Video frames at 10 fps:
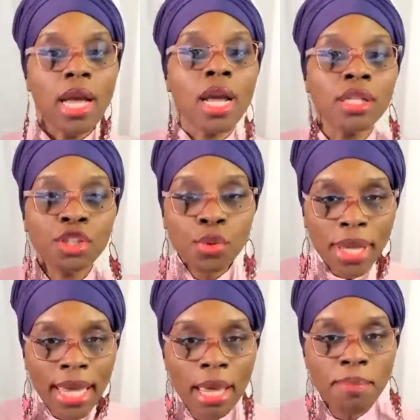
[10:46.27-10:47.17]
Because you
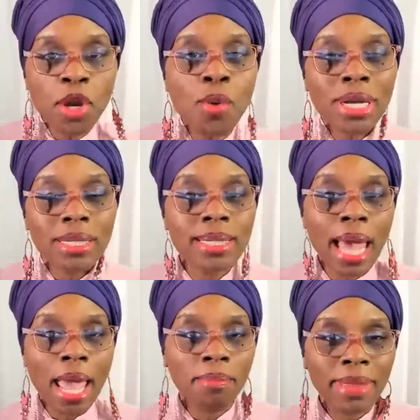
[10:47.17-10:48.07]
keep doing the
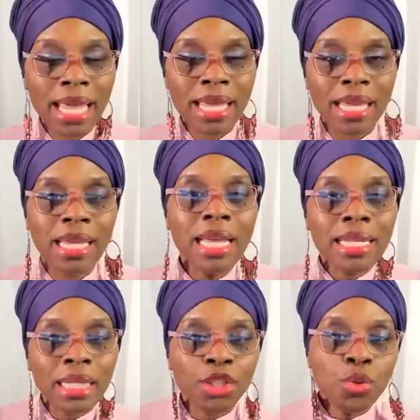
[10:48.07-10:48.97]
same thing
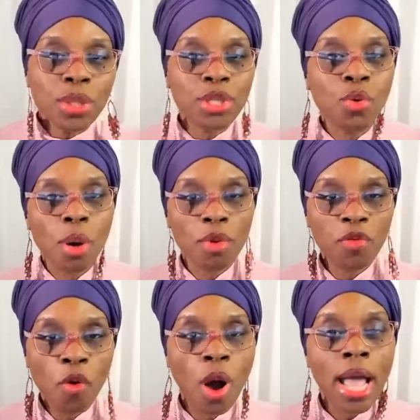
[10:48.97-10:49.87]
that you was doing
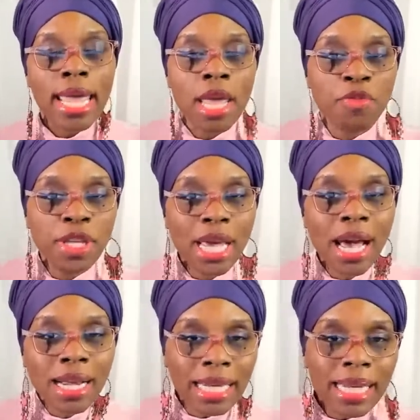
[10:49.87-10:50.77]
before. If
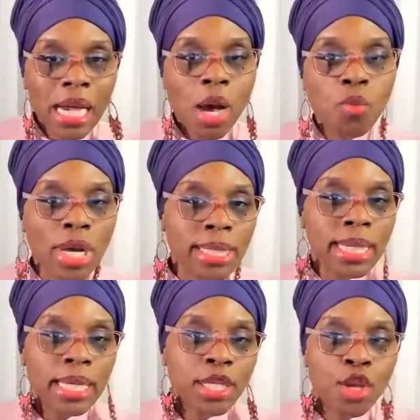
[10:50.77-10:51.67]
young and dumb was
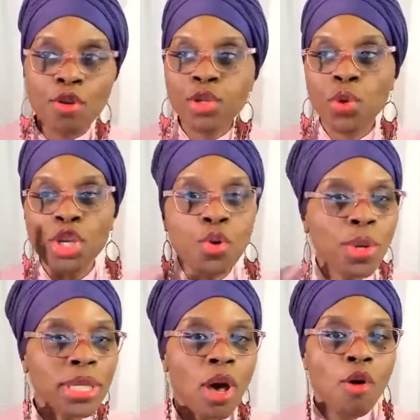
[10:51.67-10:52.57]
the excuse when you
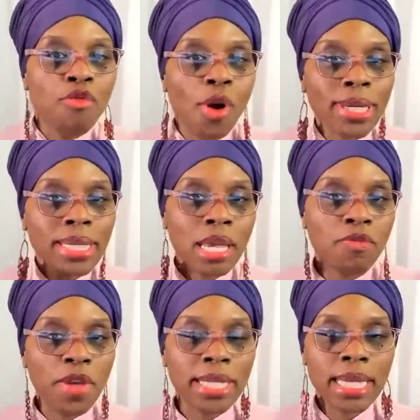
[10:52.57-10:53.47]
was
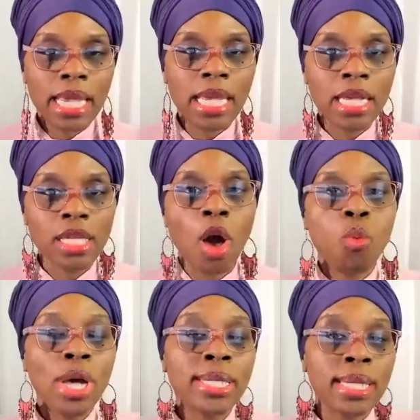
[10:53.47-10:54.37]
14, 15 years
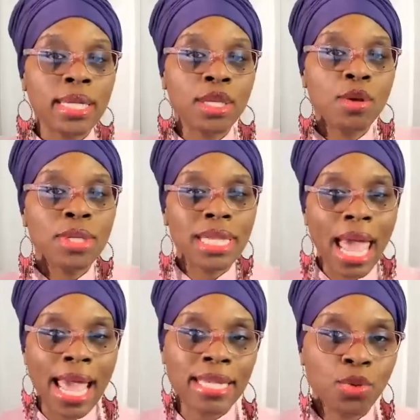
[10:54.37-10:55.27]
old, what's the excuse
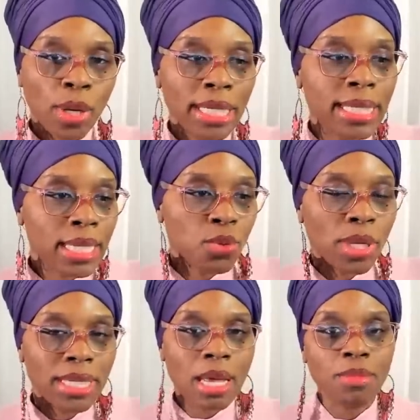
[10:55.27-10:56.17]
now at 26,
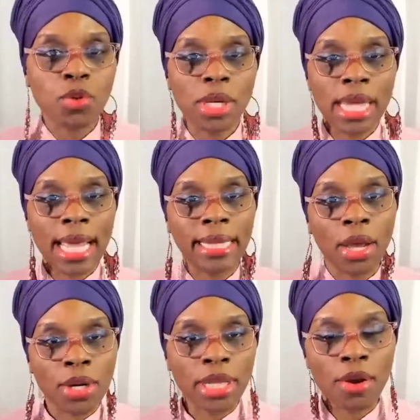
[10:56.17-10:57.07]
27, 28,
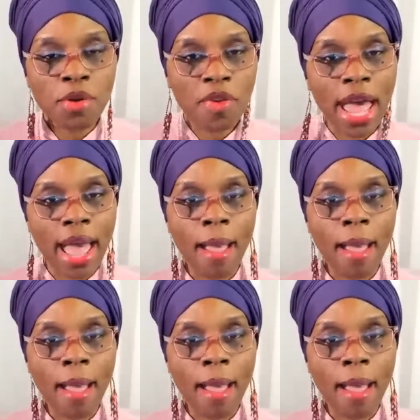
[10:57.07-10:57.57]
30, 35?